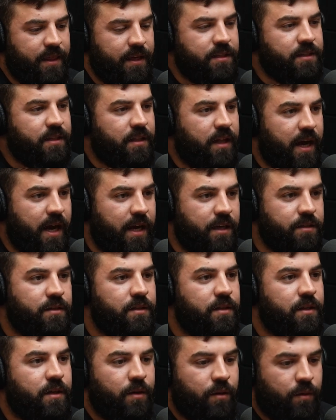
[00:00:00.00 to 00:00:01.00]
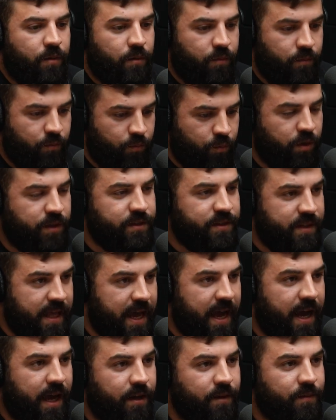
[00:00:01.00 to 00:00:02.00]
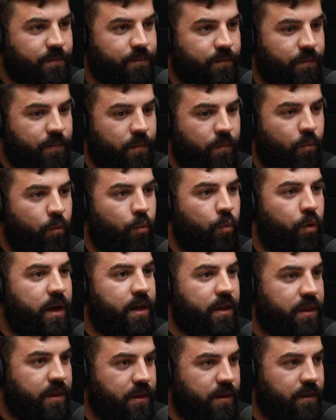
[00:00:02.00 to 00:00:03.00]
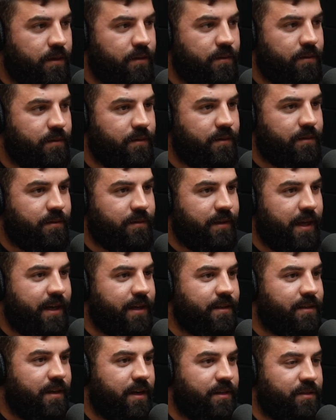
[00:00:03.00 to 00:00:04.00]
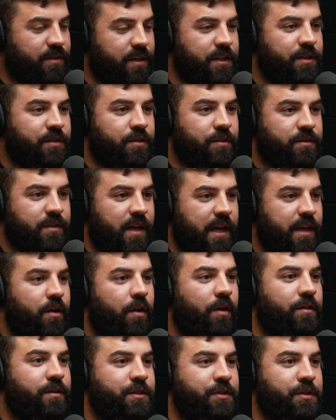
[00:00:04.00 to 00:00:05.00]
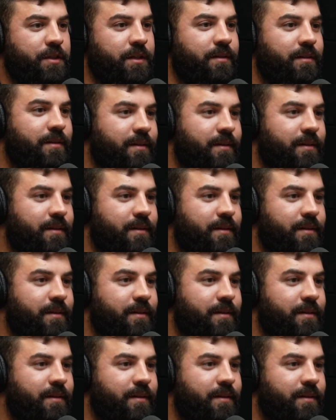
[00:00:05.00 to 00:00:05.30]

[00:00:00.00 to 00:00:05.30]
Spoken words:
this class was that with like a teacher psychology.